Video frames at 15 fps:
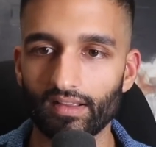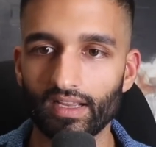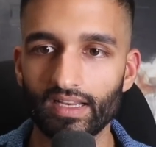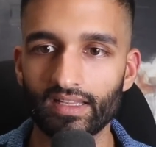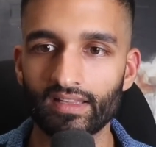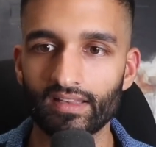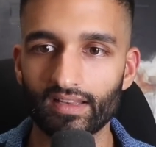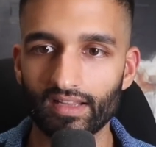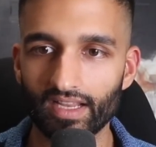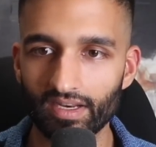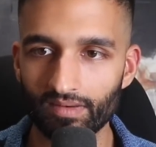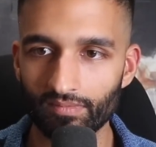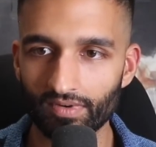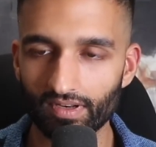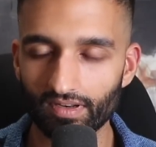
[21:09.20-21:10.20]

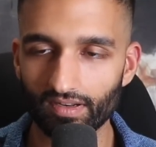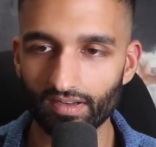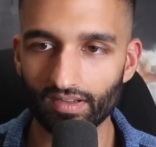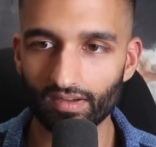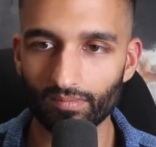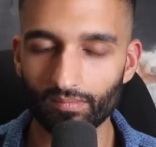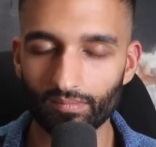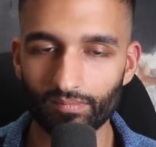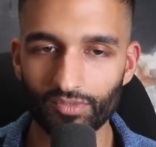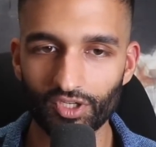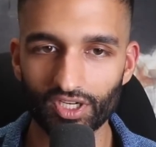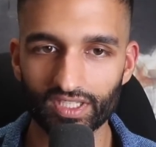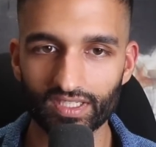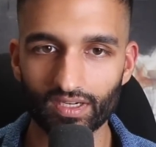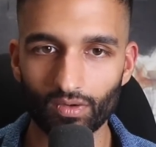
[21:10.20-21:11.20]
In
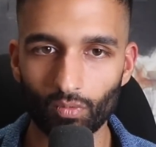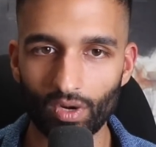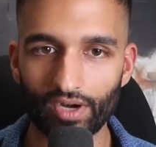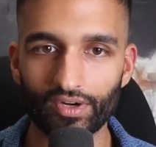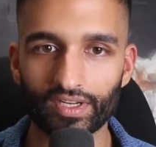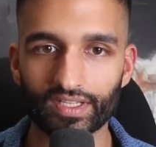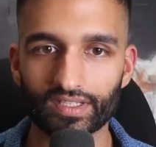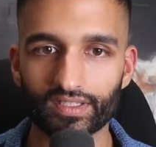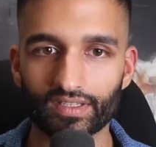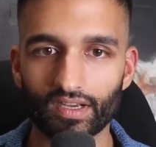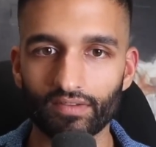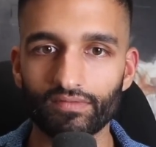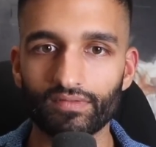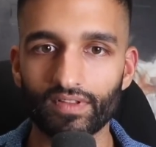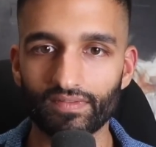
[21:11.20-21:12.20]
just awareness
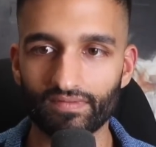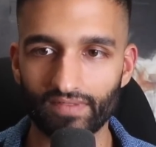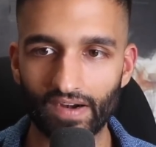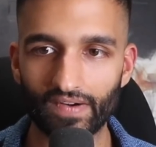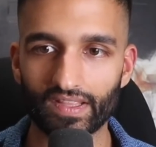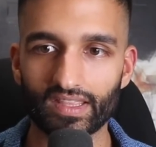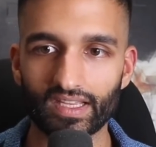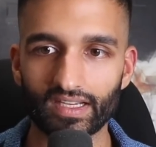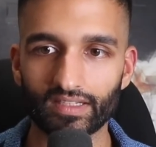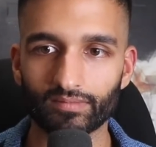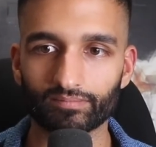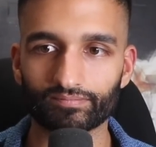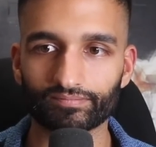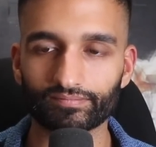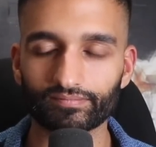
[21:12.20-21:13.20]
of the very thing,
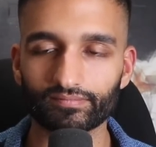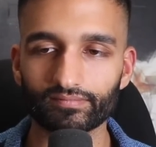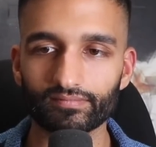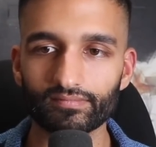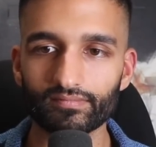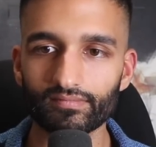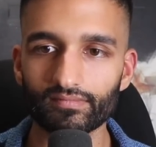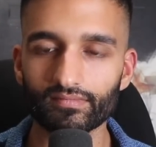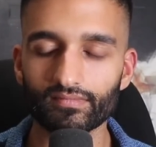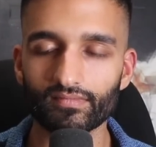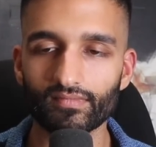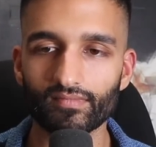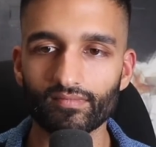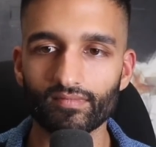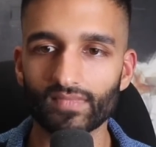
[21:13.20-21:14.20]

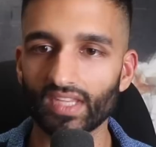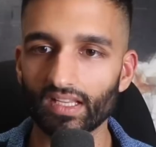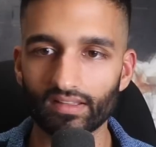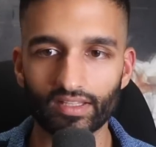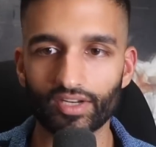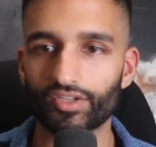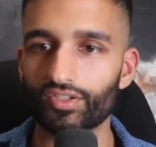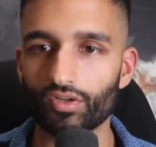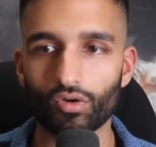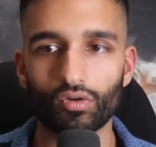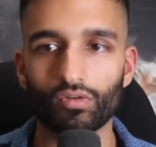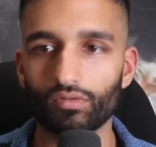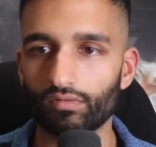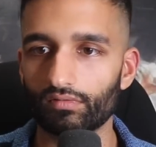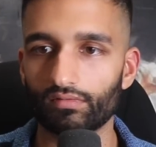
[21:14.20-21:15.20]
there's
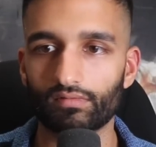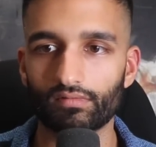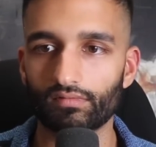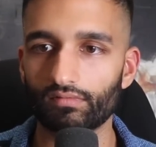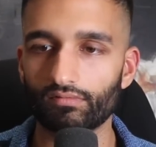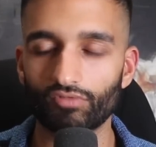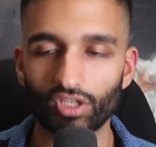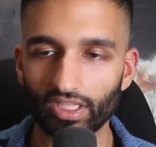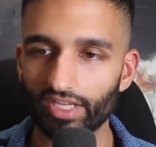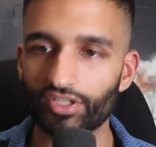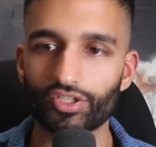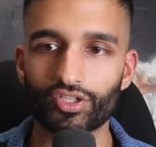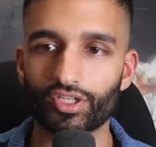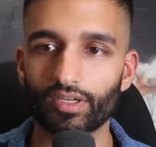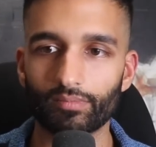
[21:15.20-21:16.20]
no
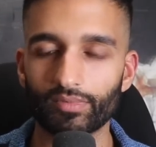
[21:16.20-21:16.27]
relationship.